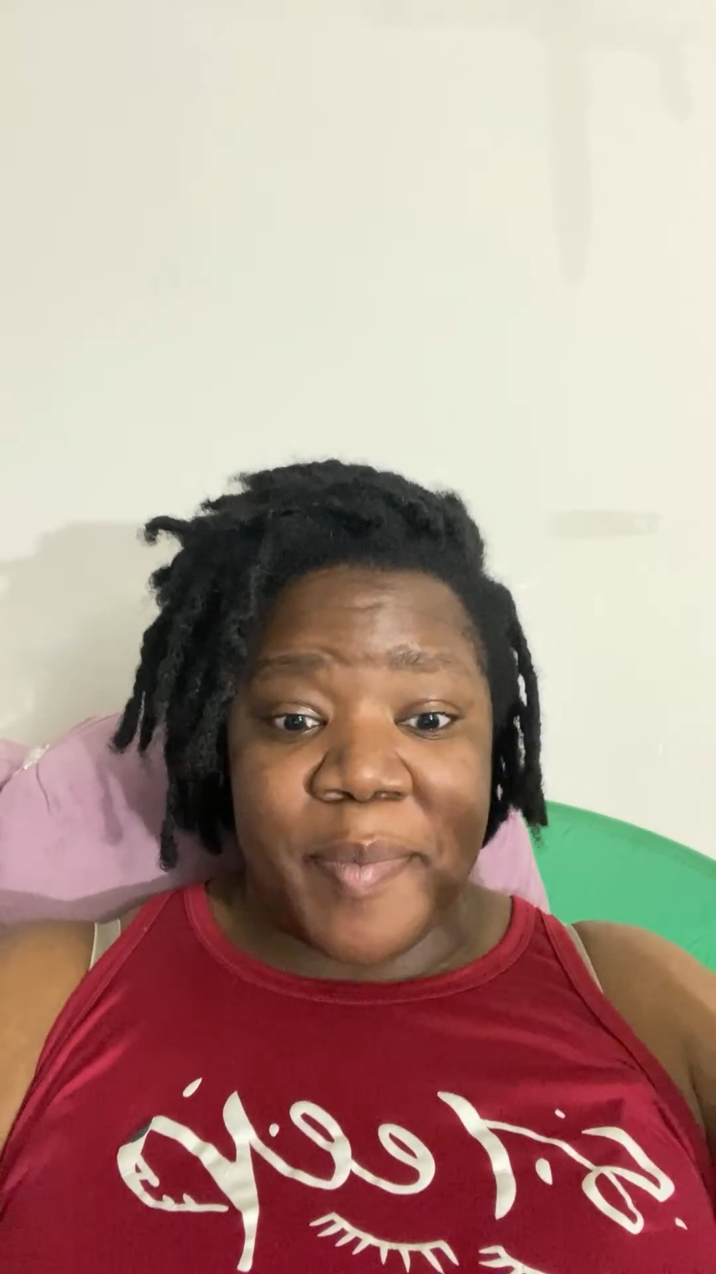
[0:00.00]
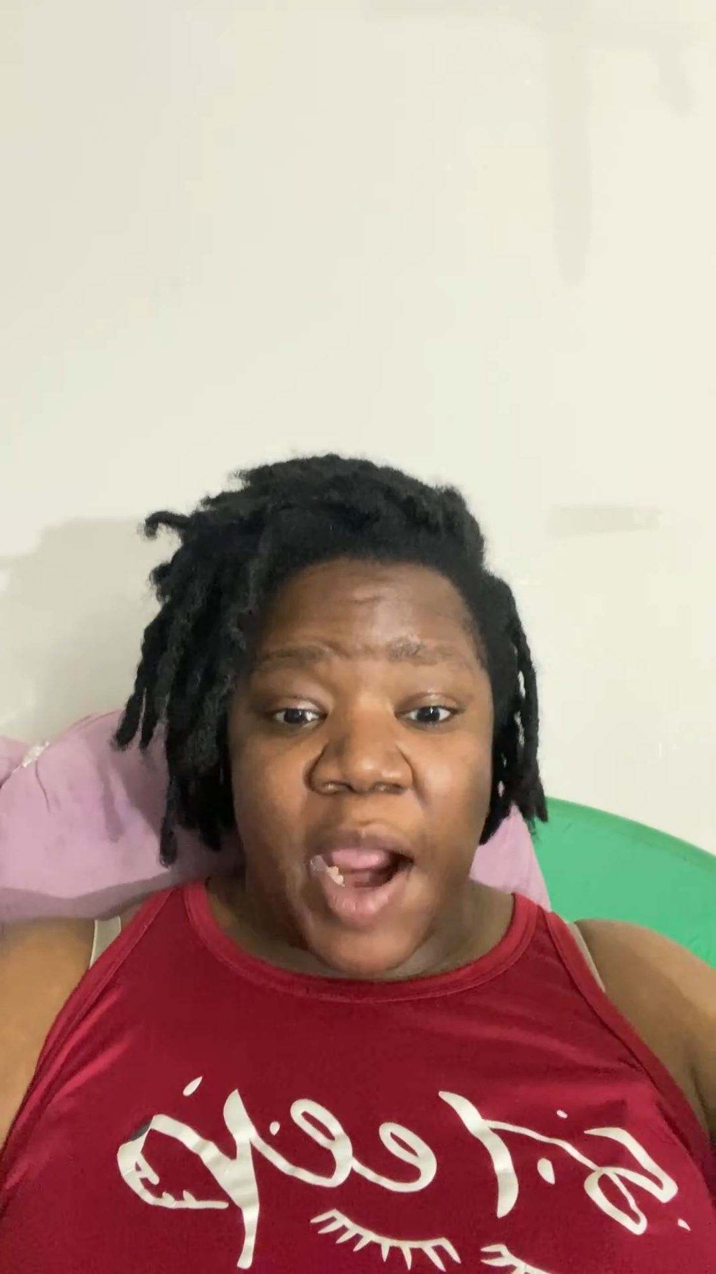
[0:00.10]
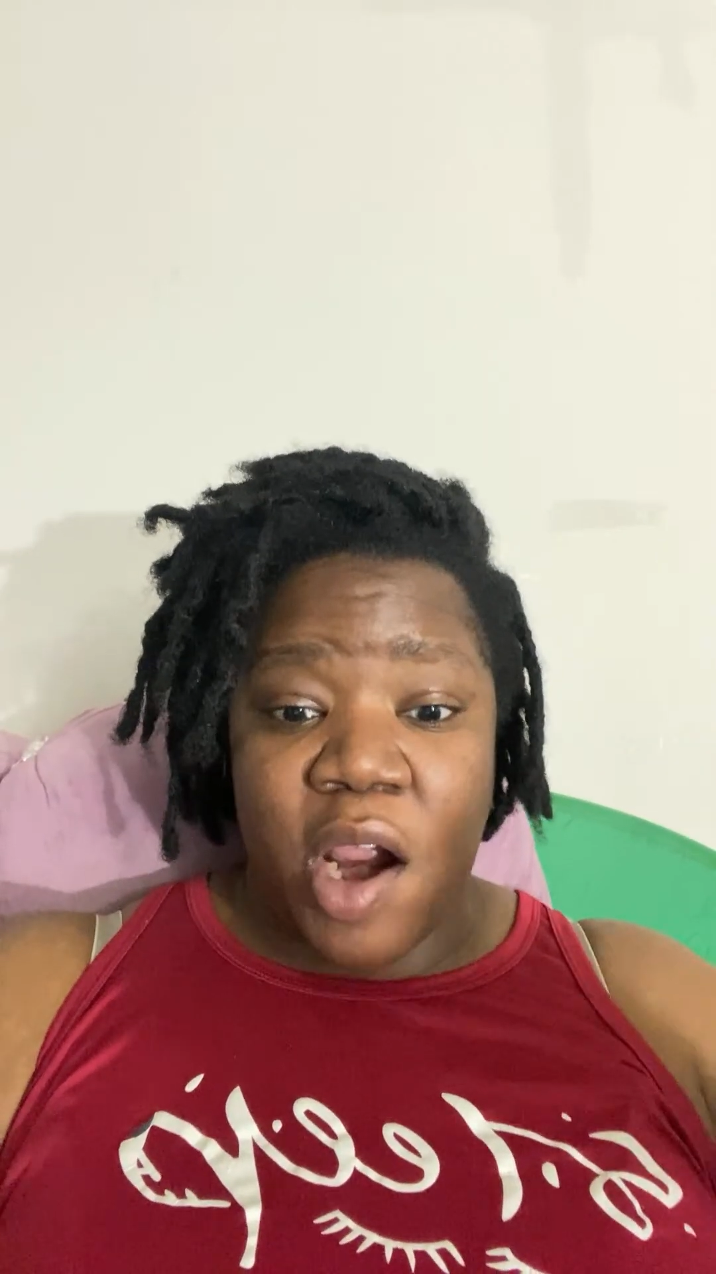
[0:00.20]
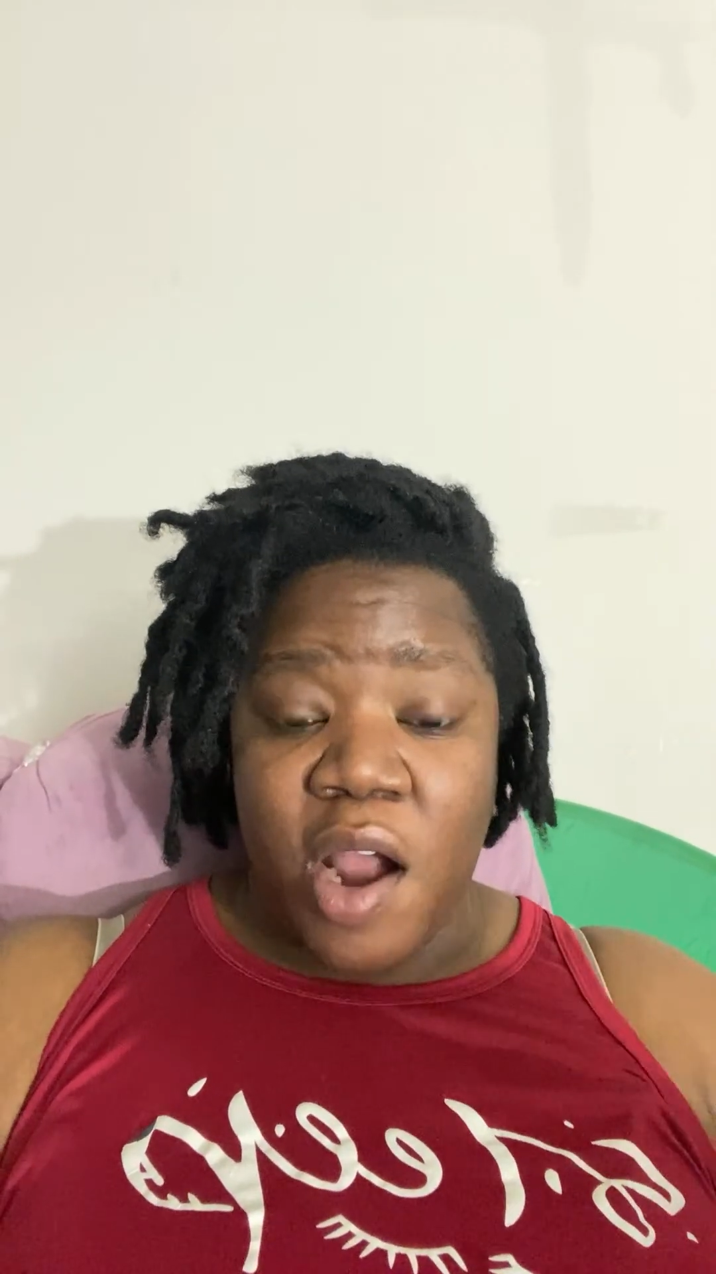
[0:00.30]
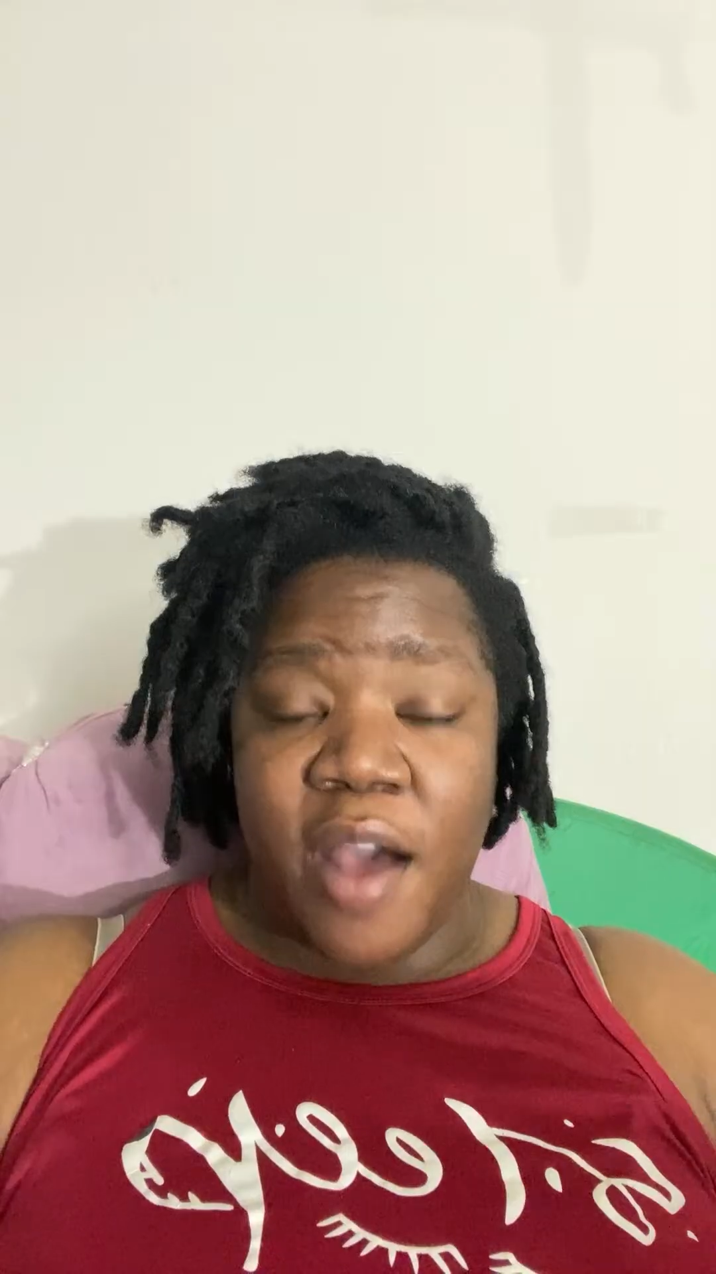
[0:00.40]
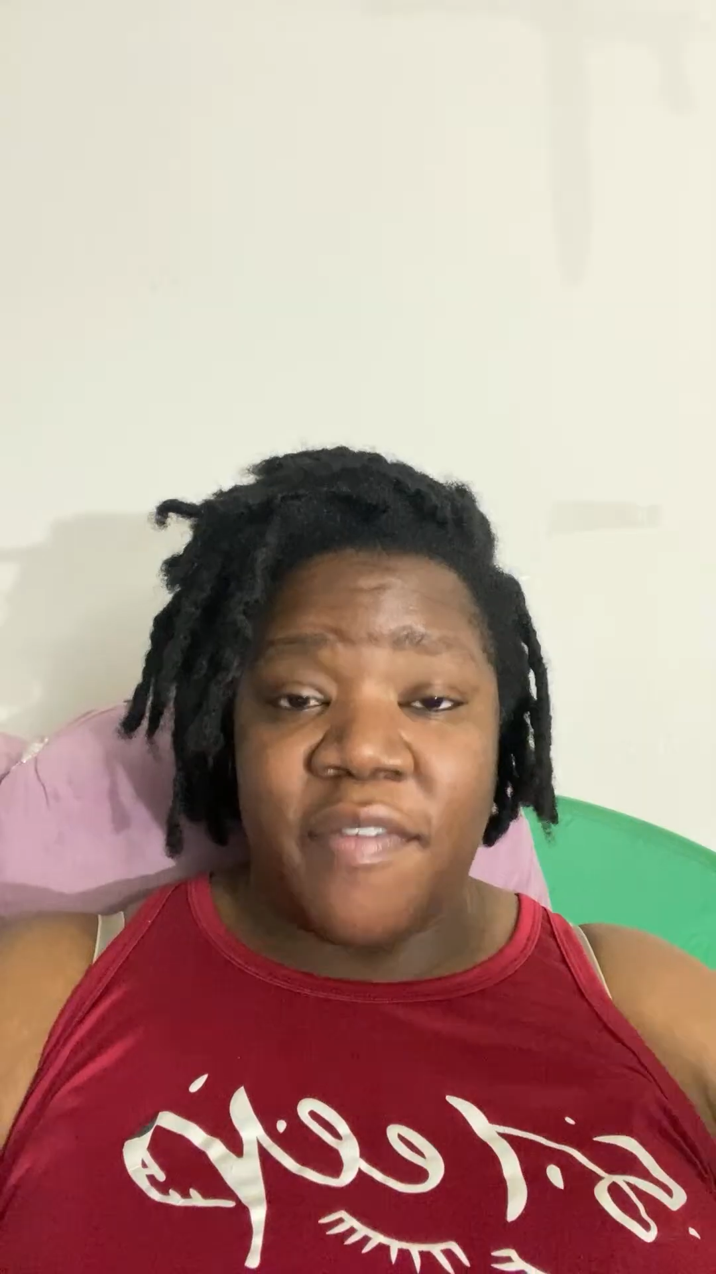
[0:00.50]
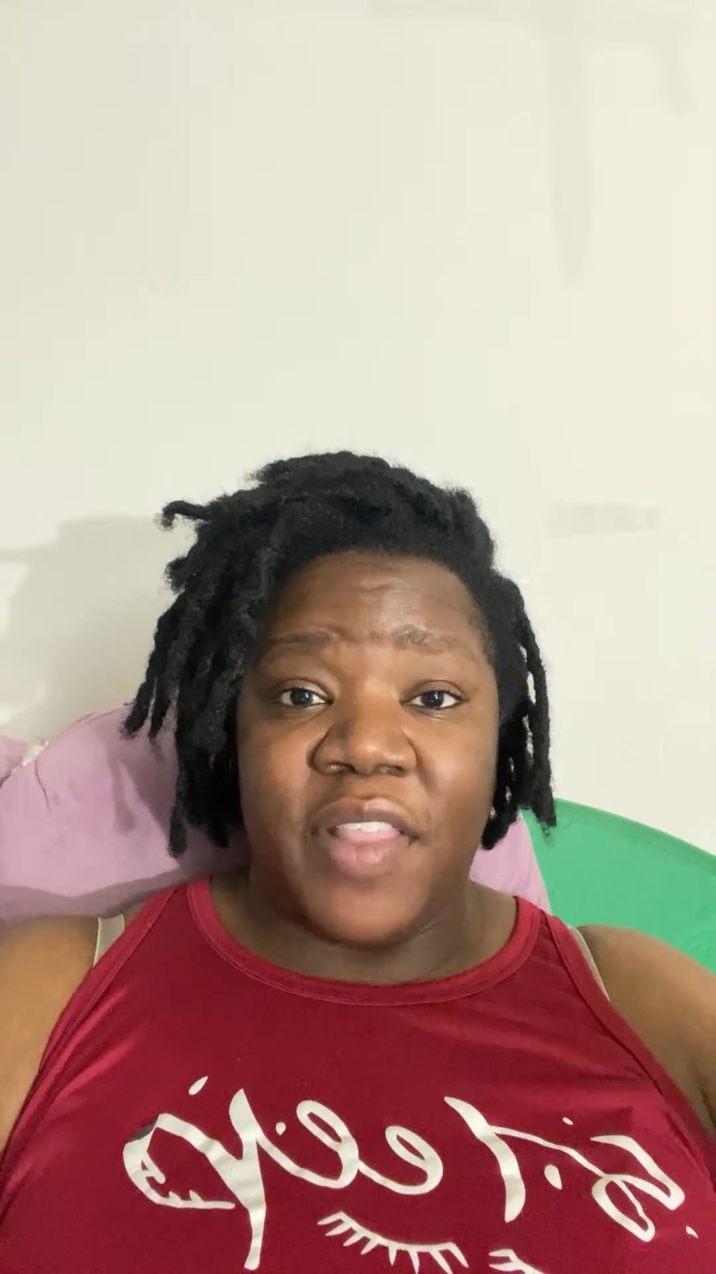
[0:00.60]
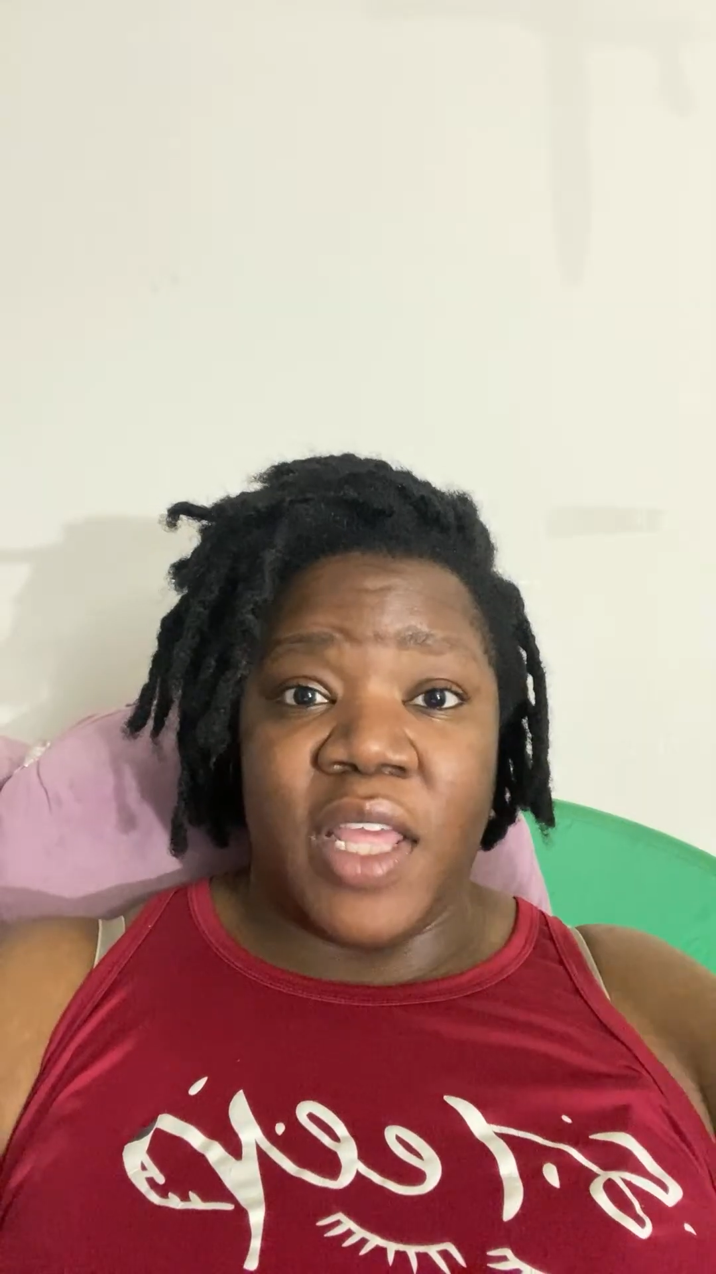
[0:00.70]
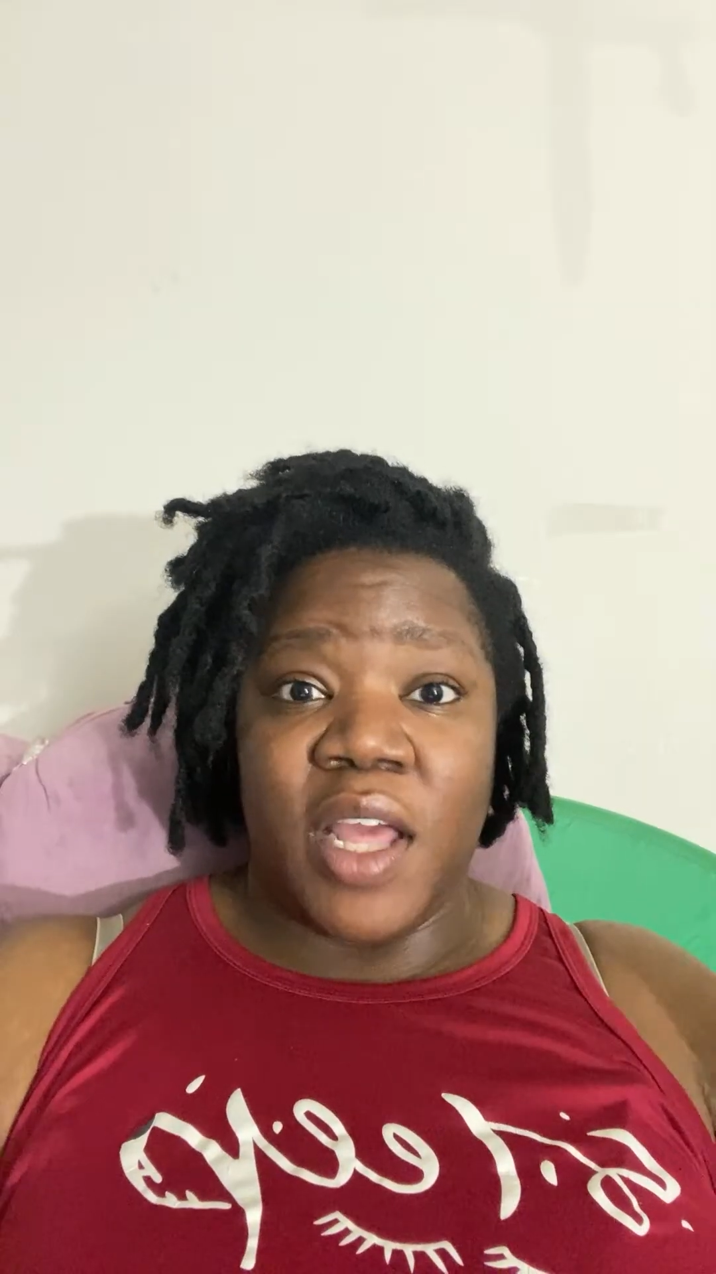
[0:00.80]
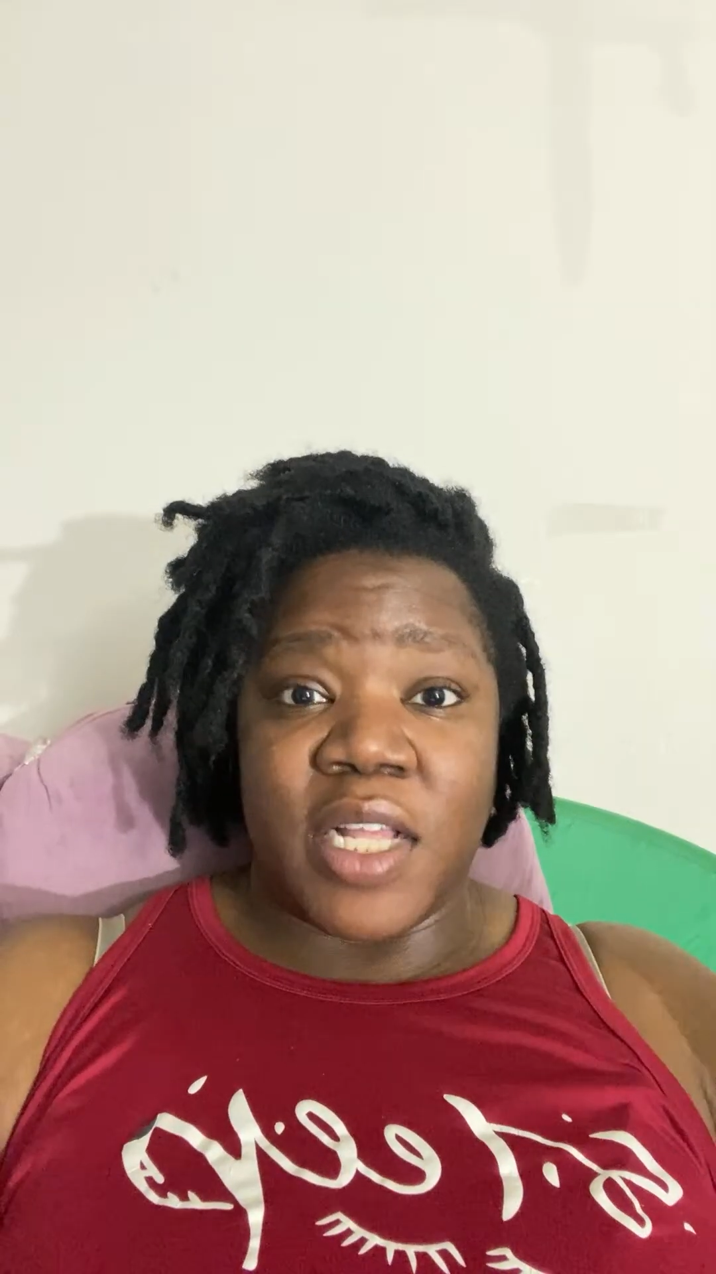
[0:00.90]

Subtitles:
part of the